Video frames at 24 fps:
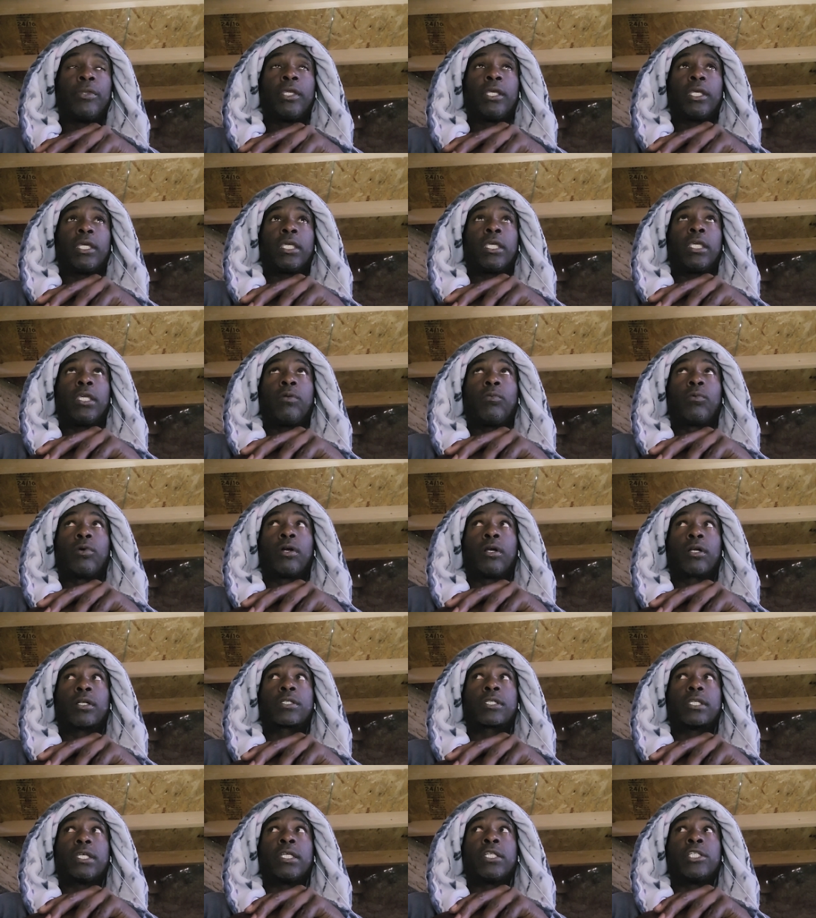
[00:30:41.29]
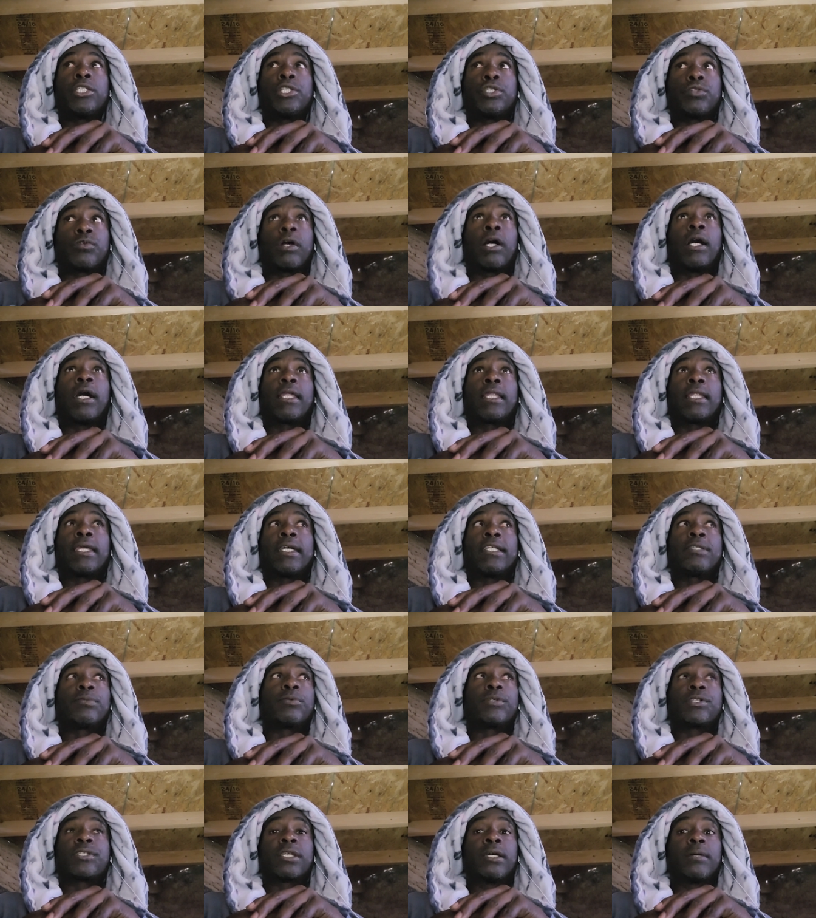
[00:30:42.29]
He works in dry
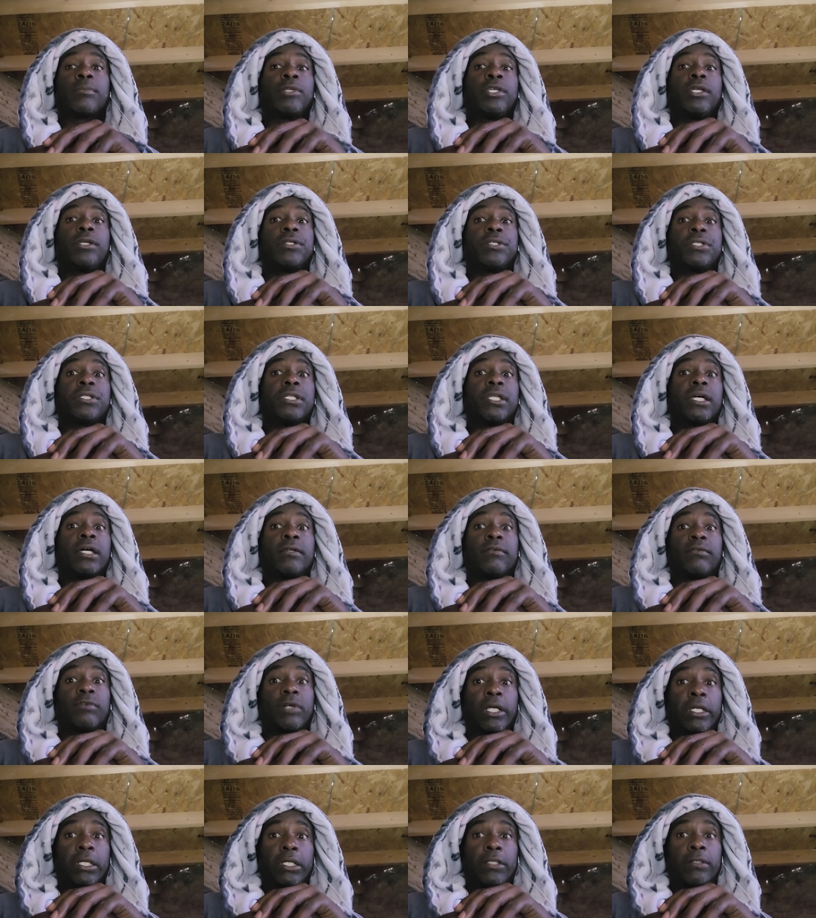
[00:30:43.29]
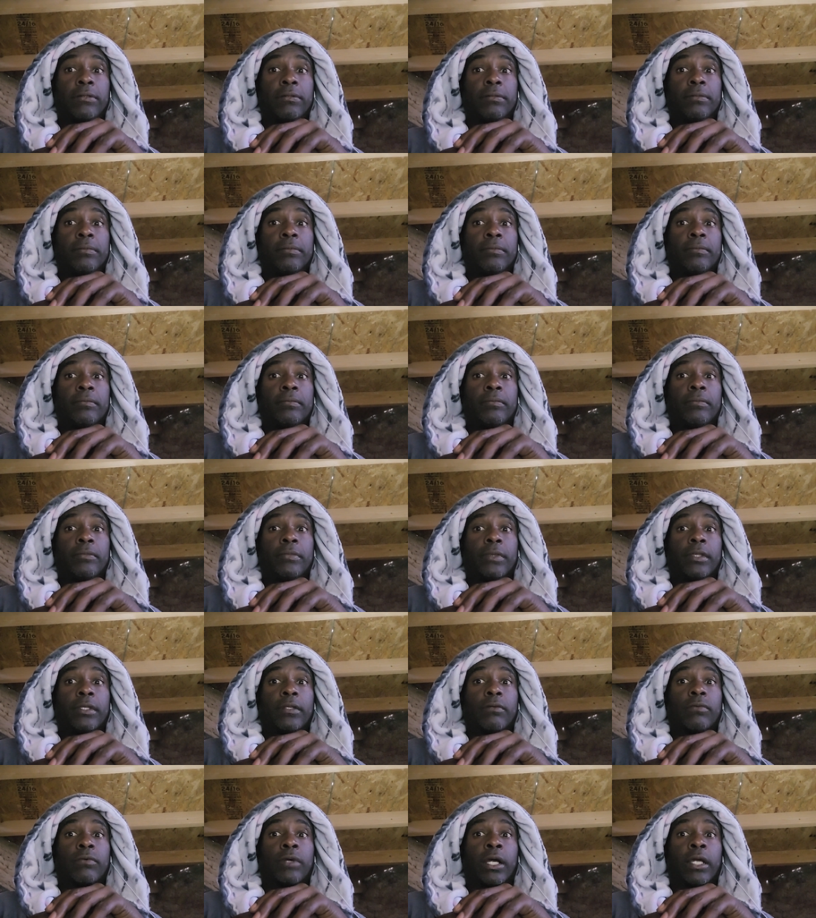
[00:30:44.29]
lands where some years it doesn't rain,
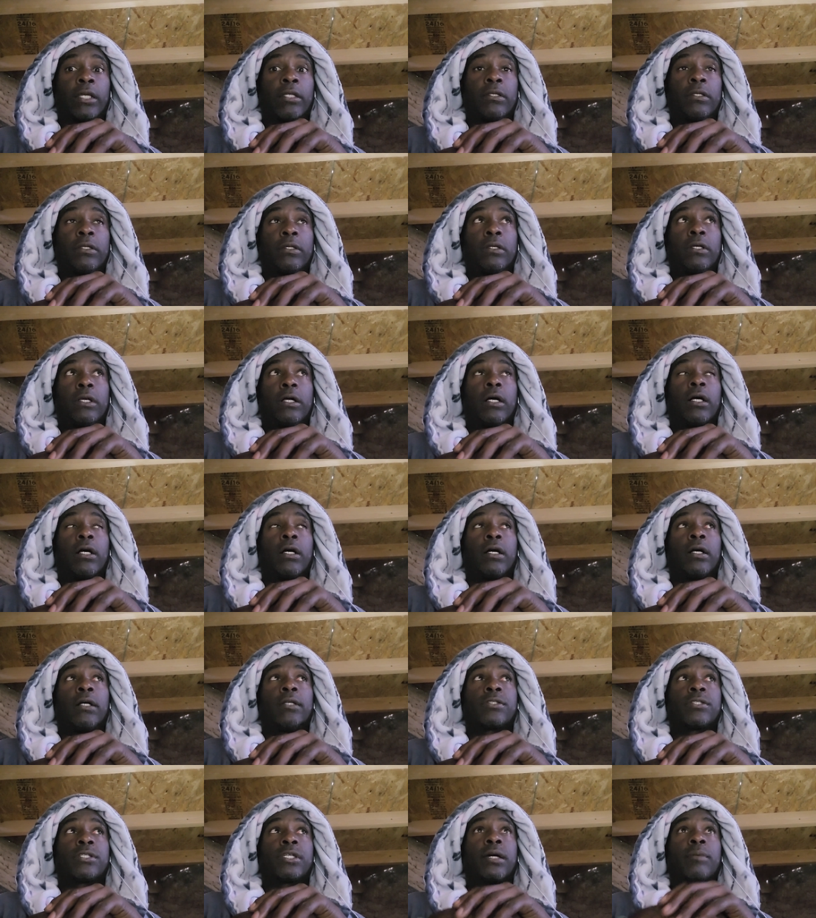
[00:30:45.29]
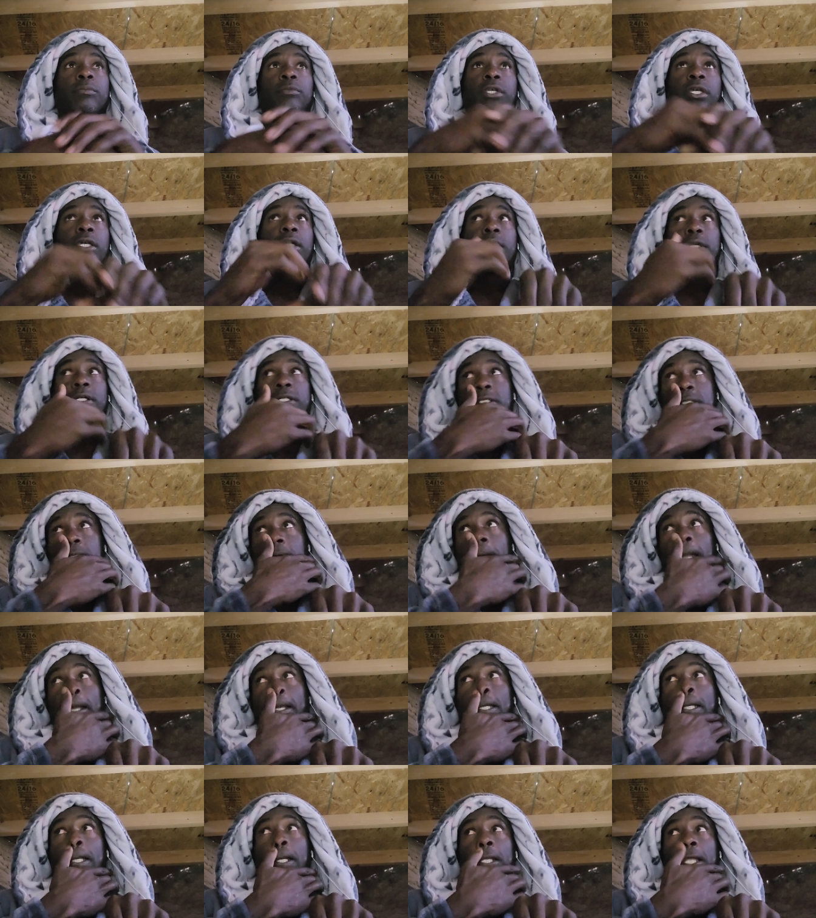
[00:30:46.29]
right? Some years
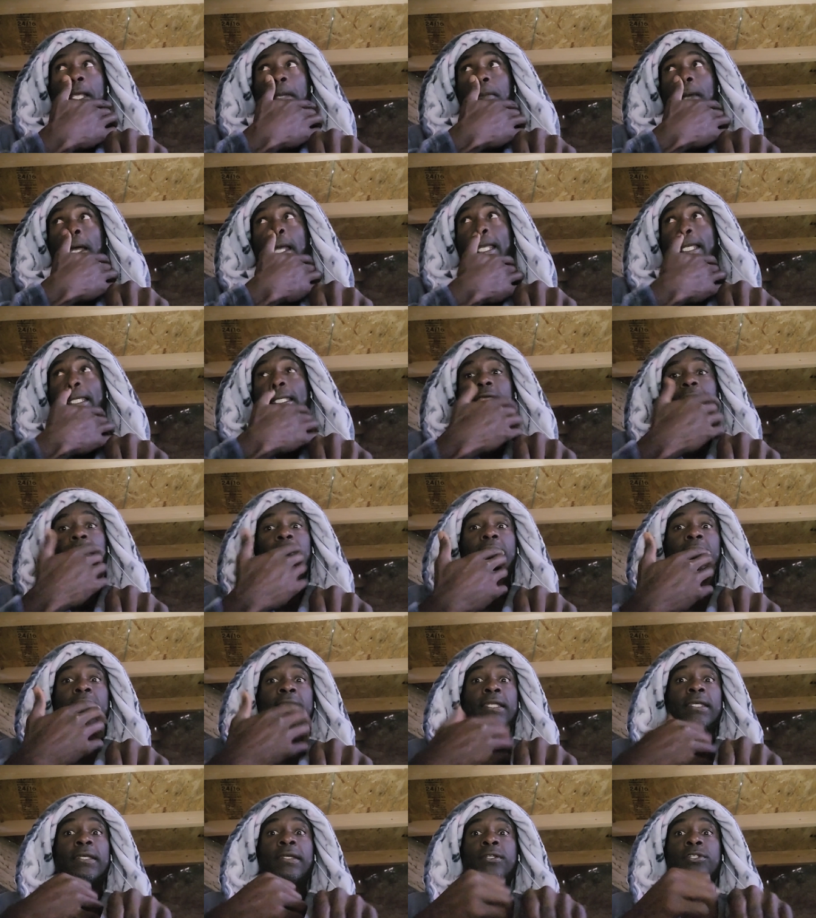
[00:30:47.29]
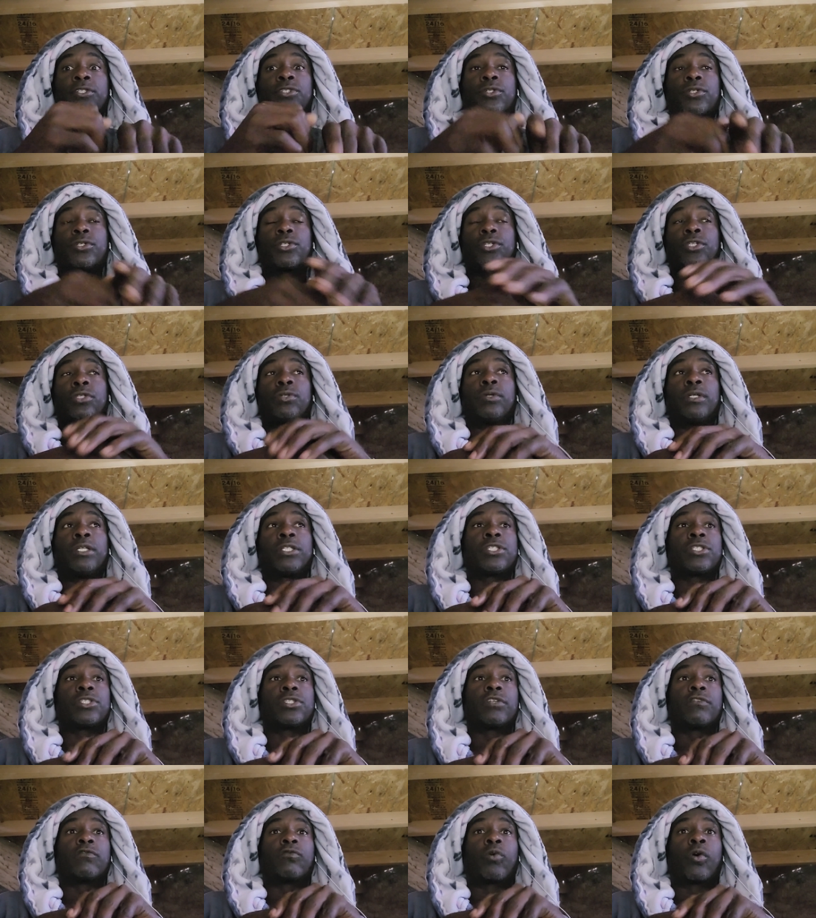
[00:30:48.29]
that, you know, they might get an inch or 2
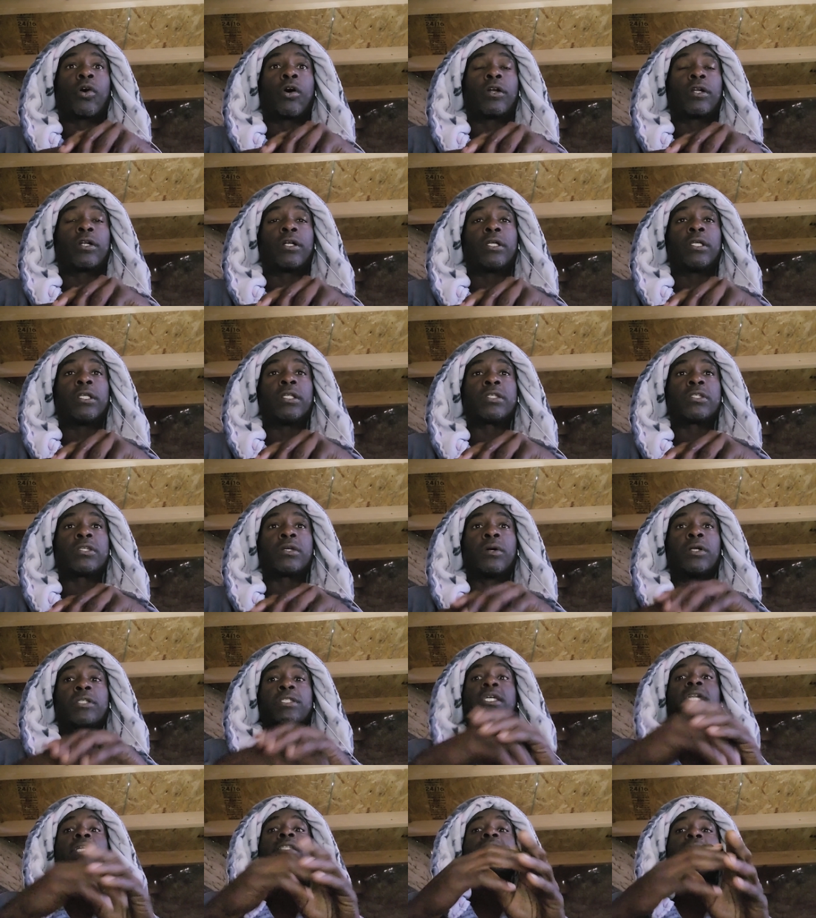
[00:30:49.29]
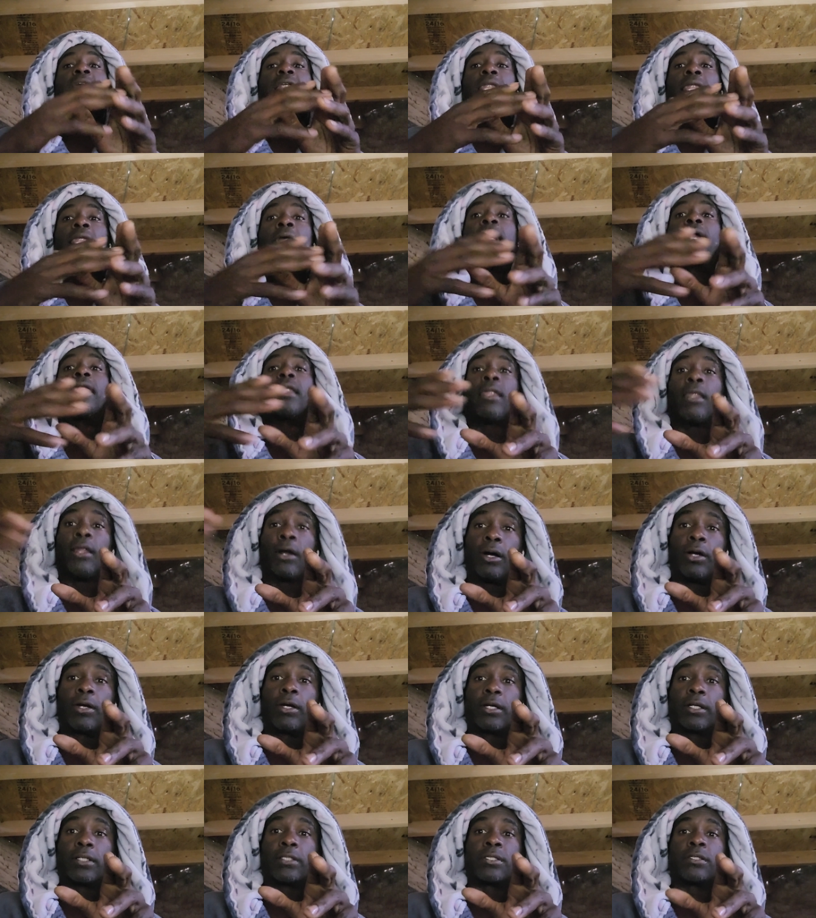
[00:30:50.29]
inches of water. And so it takes a lot
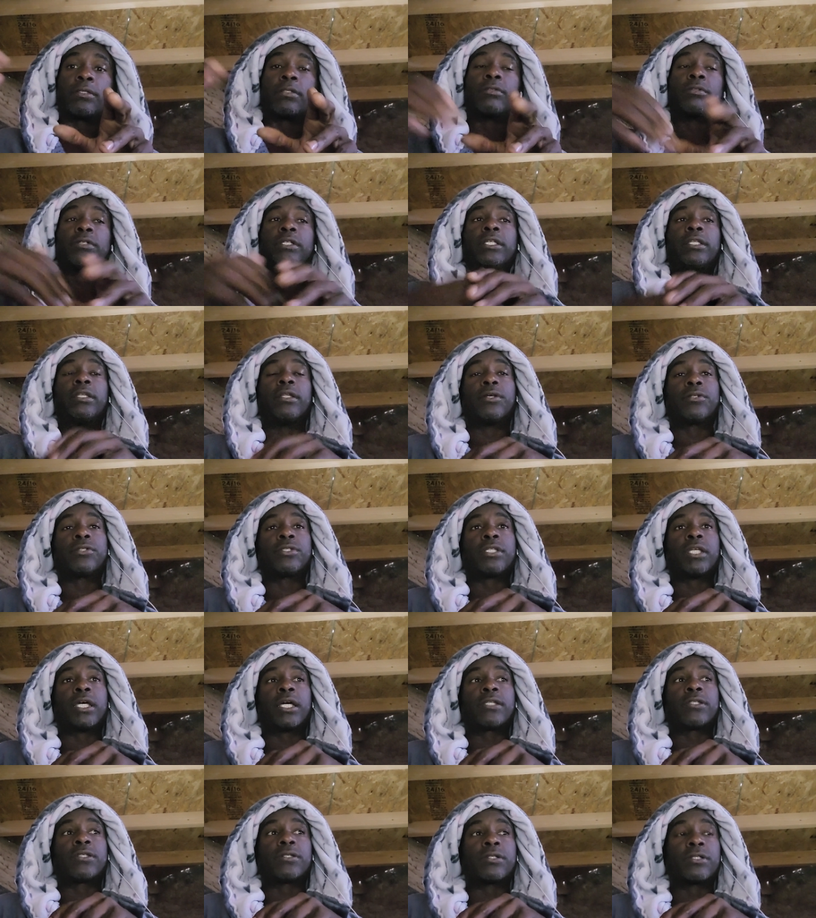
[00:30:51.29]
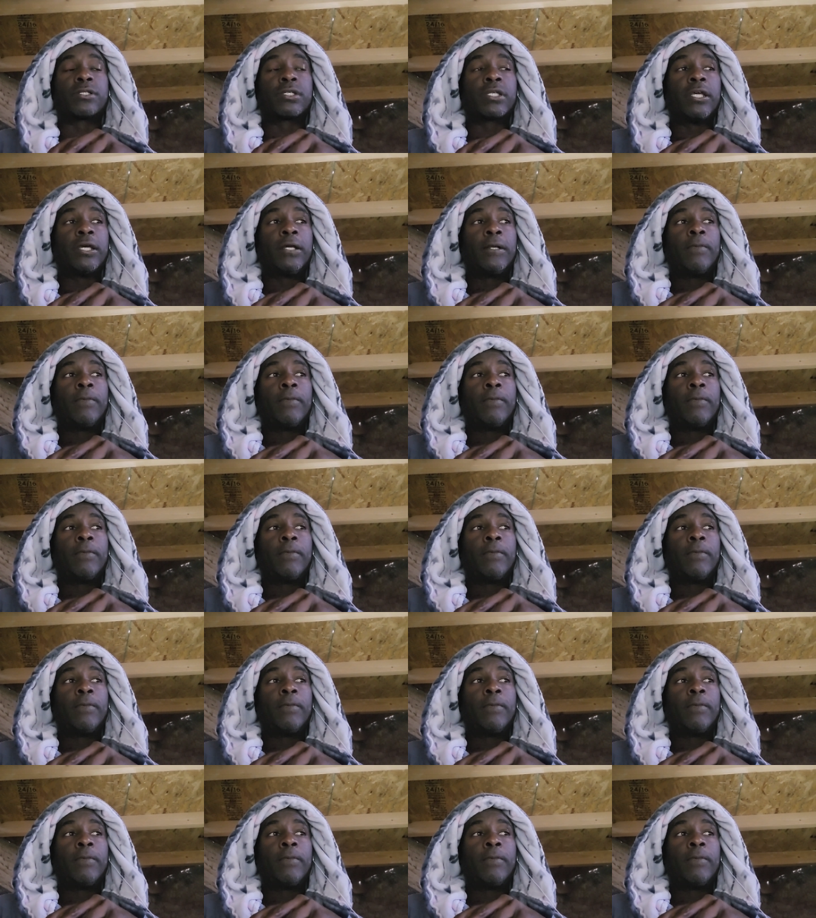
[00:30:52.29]
longer to green those deserts.